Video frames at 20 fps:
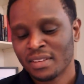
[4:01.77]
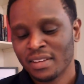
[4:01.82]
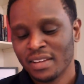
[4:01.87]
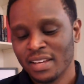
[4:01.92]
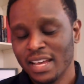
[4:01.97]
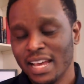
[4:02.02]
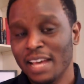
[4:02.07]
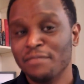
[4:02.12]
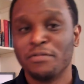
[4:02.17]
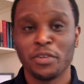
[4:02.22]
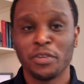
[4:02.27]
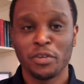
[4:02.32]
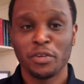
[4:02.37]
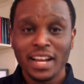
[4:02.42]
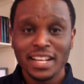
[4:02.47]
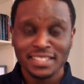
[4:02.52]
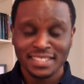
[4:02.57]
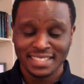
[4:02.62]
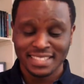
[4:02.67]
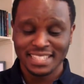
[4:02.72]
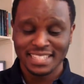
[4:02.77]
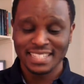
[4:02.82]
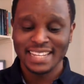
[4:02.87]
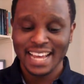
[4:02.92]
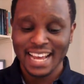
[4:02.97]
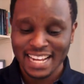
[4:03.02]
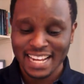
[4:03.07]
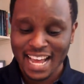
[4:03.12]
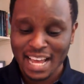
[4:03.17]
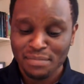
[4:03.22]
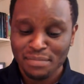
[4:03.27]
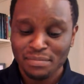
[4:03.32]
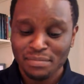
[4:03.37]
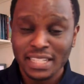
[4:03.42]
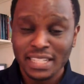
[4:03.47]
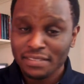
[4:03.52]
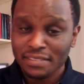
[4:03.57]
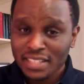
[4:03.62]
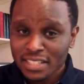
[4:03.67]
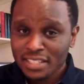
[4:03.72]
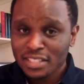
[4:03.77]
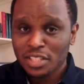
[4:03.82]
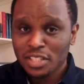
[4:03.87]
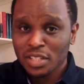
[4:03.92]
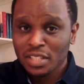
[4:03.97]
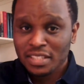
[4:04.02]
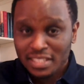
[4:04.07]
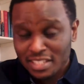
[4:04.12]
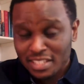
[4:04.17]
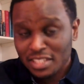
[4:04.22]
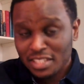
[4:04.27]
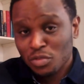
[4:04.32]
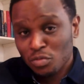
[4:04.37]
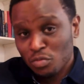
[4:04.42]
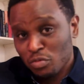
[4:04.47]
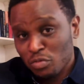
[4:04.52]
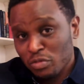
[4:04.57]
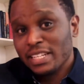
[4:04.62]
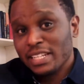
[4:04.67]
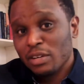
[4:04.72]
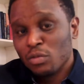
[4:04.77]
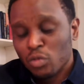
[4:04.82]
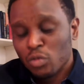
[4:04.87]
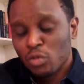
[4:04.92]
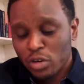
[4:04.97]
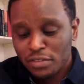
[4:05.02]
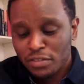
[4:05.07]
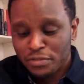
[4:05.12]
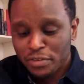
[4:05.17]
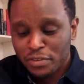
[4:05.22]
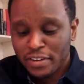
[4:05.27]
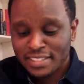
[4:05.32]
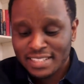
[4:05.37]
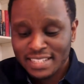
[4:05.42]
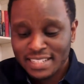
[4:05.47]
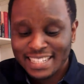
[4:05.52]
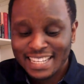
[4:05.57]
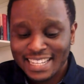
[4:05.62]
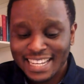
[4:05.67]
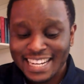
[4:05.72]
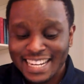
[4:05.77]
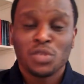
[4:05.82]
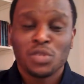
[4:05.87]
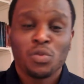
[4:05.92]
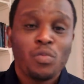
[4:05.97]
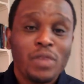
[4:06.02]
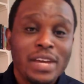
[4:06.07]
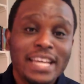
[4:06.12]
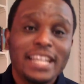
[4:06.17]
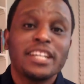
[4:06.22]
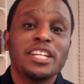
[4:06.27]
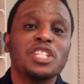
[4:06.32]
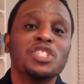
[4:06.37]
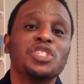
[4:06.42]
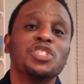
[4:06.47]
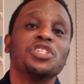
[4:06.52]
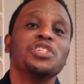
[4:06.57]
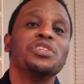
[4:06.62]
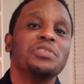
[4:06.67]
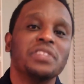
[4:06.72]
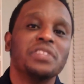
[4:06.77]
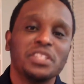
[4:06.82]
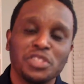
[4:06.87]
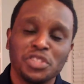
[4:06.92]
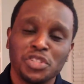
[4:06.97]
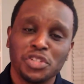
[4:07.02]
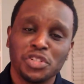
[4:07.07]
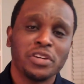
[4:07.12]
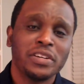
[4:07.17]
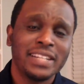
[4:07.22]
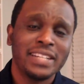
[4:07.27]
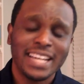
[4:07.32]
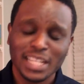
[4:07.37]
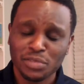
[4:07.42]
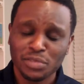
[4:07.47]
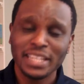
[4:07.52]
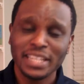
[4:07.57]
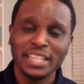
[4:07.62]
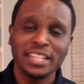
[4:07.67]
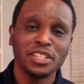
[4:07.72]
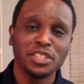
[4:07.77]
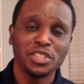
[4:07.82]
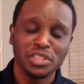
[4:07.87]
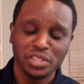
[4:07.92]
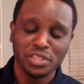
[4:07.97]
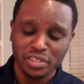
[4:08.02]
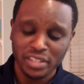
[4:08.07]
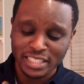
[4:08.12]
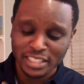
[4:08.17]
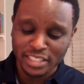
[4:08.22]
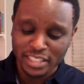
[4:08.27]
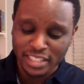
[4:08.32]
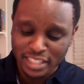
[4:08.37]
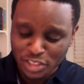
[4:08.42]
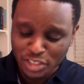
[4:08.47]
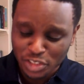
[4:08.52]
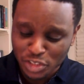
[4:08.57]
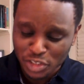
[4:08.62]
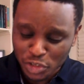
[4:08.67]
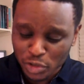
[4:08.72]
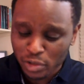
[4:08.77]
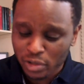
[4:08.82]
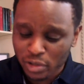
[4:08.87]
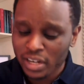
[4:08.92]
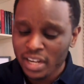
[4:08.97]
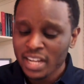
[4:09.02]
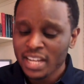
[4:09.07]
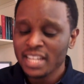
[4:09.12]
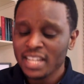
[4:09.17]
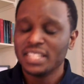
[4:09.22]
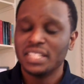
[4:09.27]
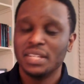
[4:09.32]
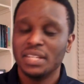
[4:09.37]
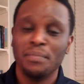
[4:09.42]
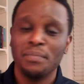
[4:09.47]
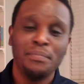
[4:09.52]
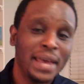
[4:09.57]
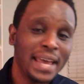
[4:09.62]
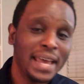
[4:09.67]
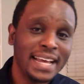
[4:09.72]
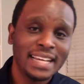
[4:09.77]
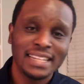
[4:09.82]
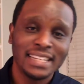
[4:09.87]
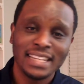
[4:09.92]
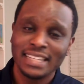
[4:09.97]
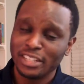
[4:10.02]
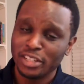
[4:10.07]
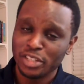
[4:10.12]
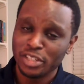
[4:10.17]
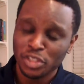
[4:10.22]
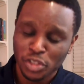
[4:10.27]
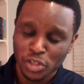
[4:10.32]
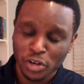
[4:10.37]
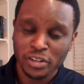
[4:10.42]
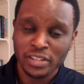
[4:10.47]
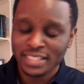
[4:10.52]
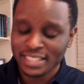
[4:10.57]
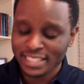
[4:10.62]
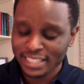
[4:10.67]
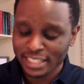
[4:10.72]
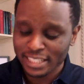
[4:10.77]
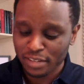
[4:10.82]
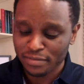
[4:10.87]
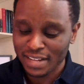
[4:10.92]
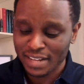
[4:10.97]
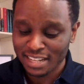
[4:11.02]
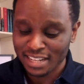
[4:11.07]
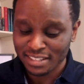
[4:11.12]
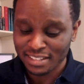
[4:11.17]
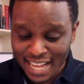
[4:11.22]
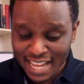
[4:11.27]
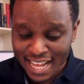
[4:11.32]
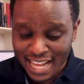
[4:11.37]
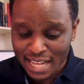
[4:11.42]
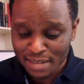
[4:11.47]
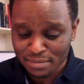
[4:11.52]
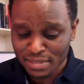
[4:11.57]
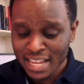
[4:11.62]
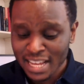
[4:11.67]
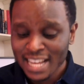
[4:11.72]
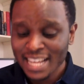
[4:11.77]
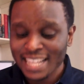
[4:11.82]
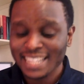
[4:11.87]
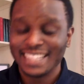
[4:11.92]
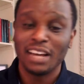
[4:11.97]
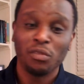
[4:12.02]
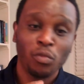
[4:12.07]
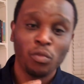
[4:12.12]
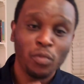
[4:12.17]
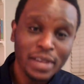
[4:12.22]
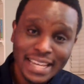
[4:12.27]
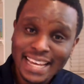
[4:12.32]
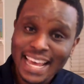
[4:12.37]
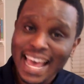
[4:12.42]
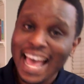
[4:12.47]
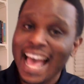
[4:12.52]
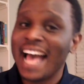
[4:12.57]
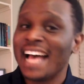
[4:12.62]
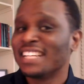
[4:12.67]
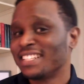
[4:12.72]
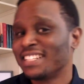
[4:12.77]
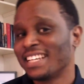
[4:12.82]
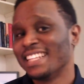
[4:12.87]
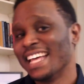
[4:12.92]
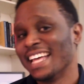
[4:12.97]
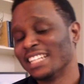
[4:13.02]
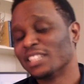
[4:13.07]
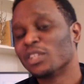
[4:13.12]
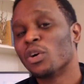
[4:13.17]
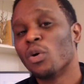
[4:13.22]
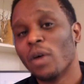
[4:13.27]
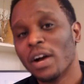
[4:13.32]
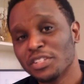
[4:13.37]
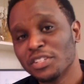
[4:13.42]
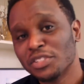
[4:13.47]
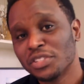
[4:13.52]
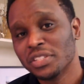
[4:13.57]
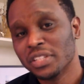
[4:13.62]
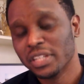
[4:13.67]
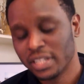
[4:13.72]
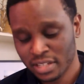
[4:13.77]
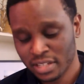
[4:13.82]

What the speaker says: And for us today, and I believe this is really a word for us today, that as we continue this journey, as we continue to endure the pain and the uncertainty of our times, that we ask that question: